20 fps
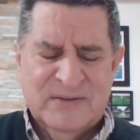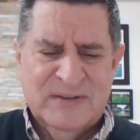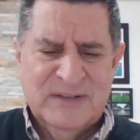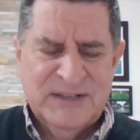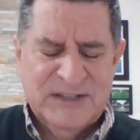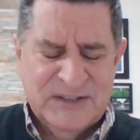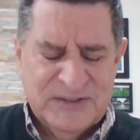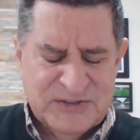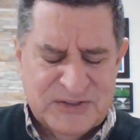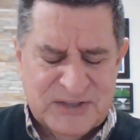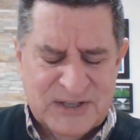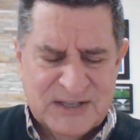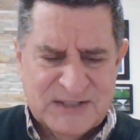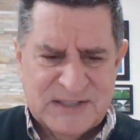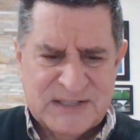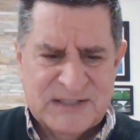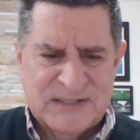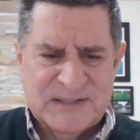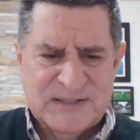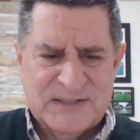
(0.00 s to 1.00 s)
or an
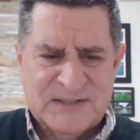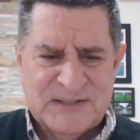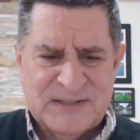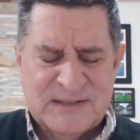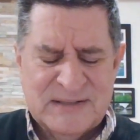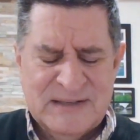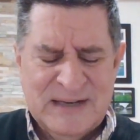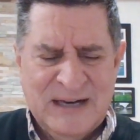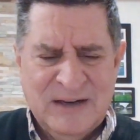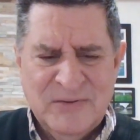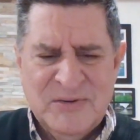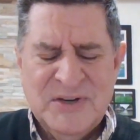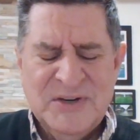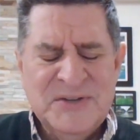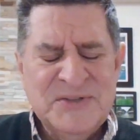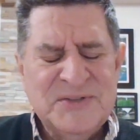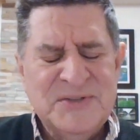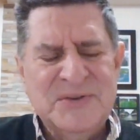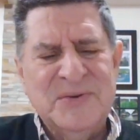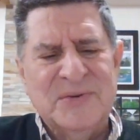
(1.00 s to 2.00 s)
injustice? How
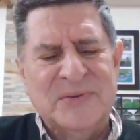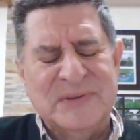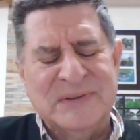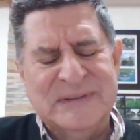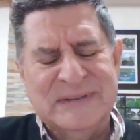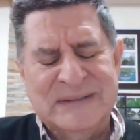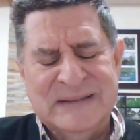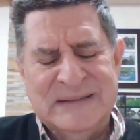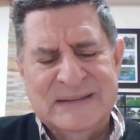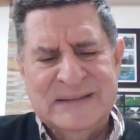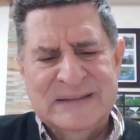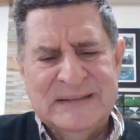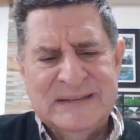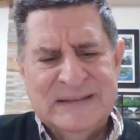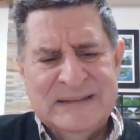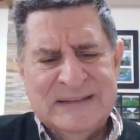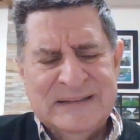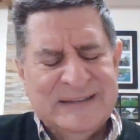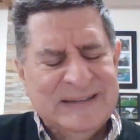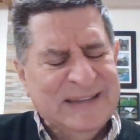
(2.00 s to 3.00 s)
could you?
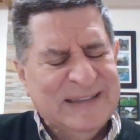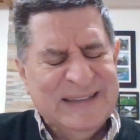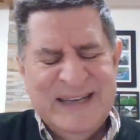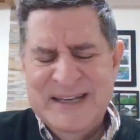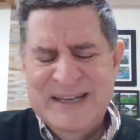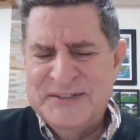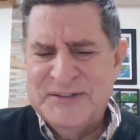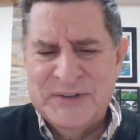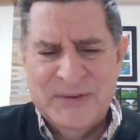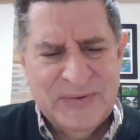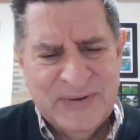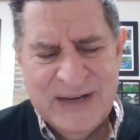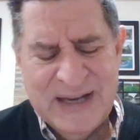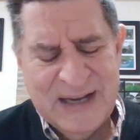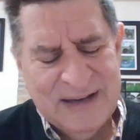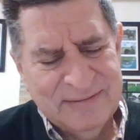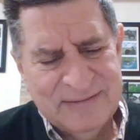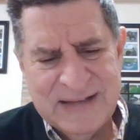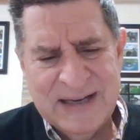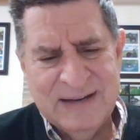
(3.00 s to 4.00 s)
Again, you don't
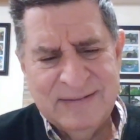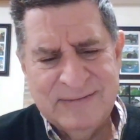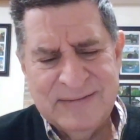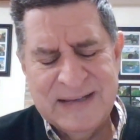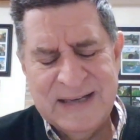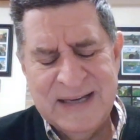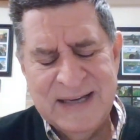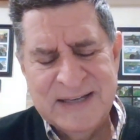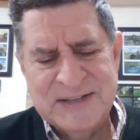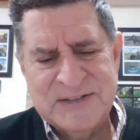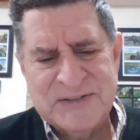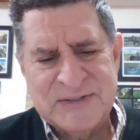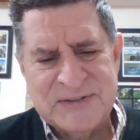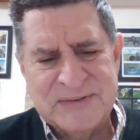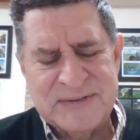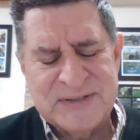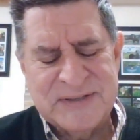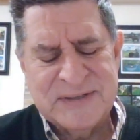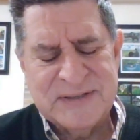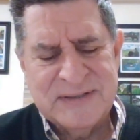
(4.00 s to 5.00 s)
have to have the
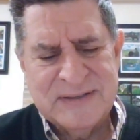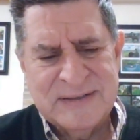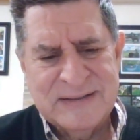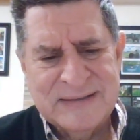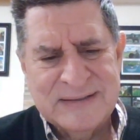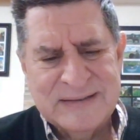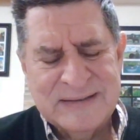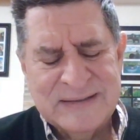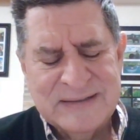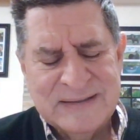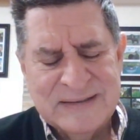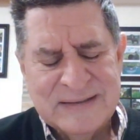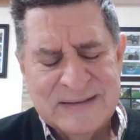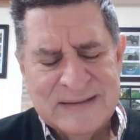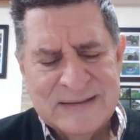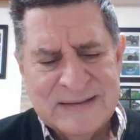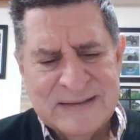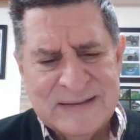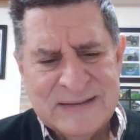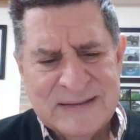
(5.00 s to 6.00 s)
answers.
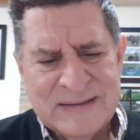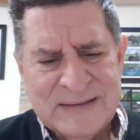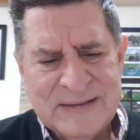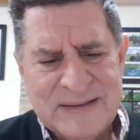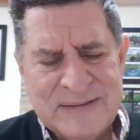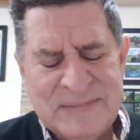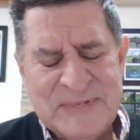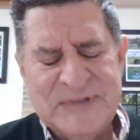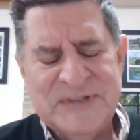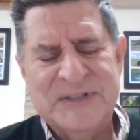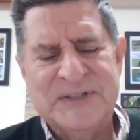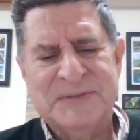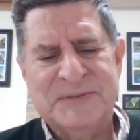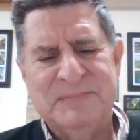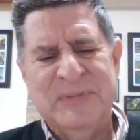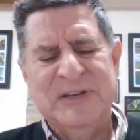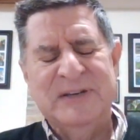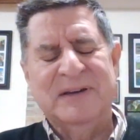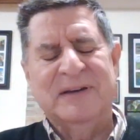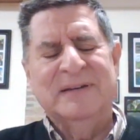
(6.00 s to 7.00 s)
Maybe
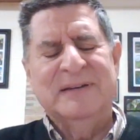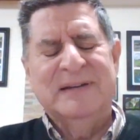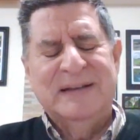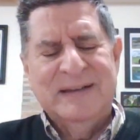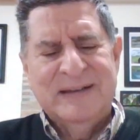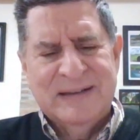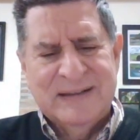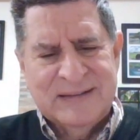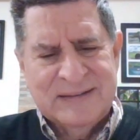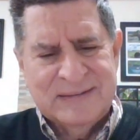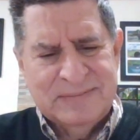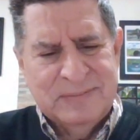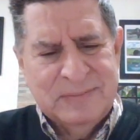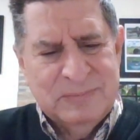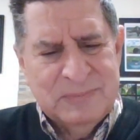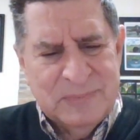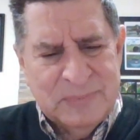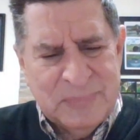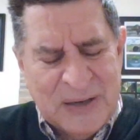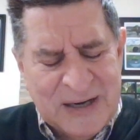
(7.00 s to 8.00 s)
just be a
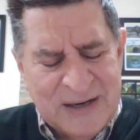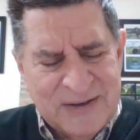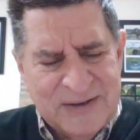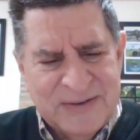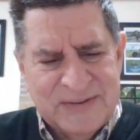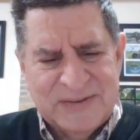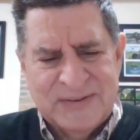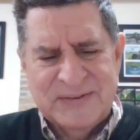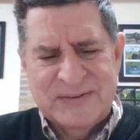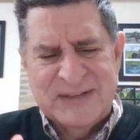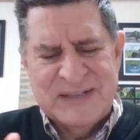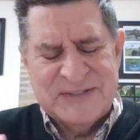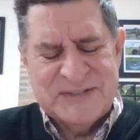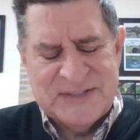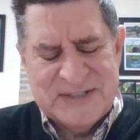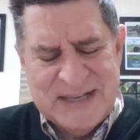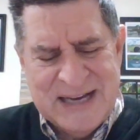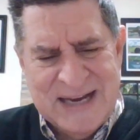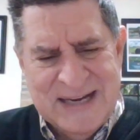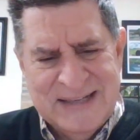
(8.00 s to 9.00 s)
partner, a
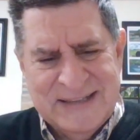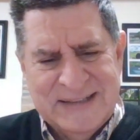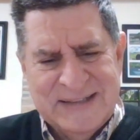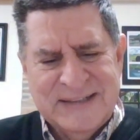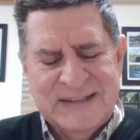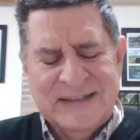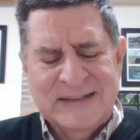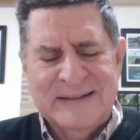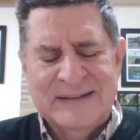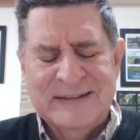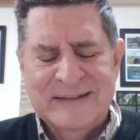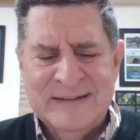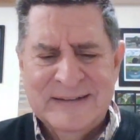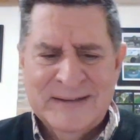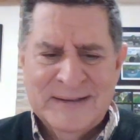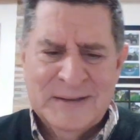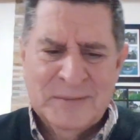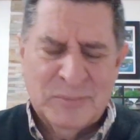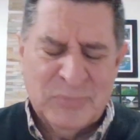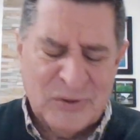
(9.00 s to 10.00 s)
silent
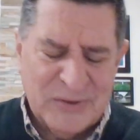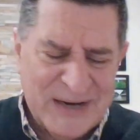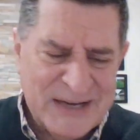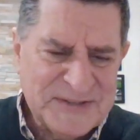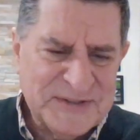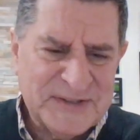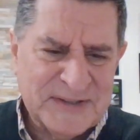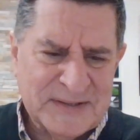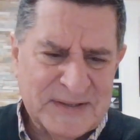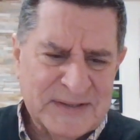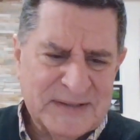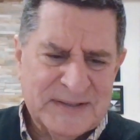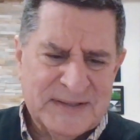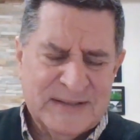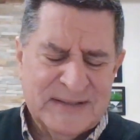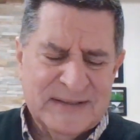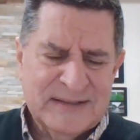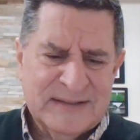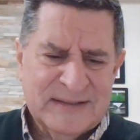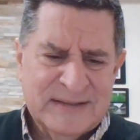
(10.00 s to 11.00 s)

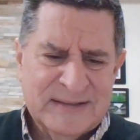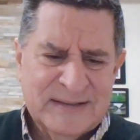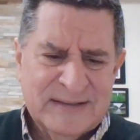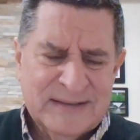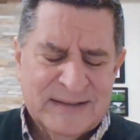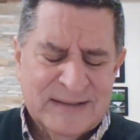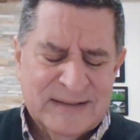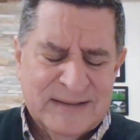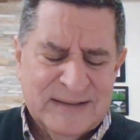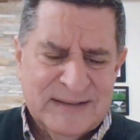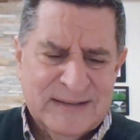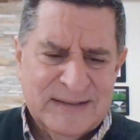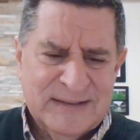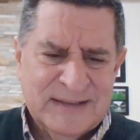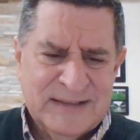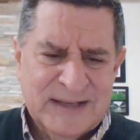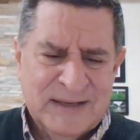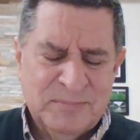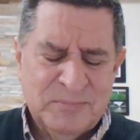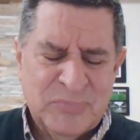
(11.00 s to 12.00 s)
presence
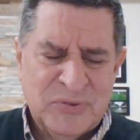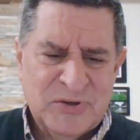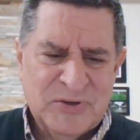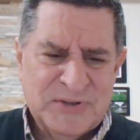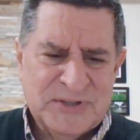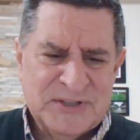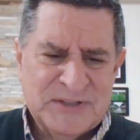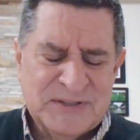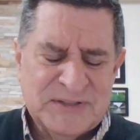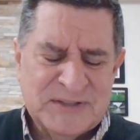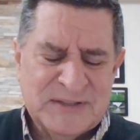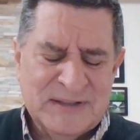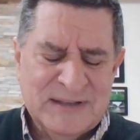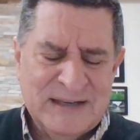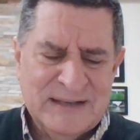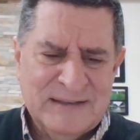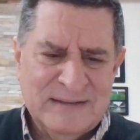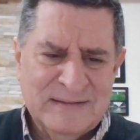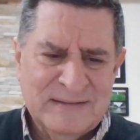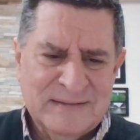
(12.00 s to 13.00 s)
in that person's
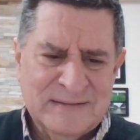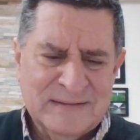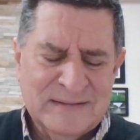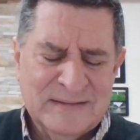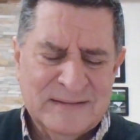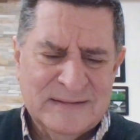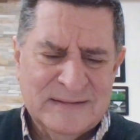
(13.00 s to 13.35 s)
life.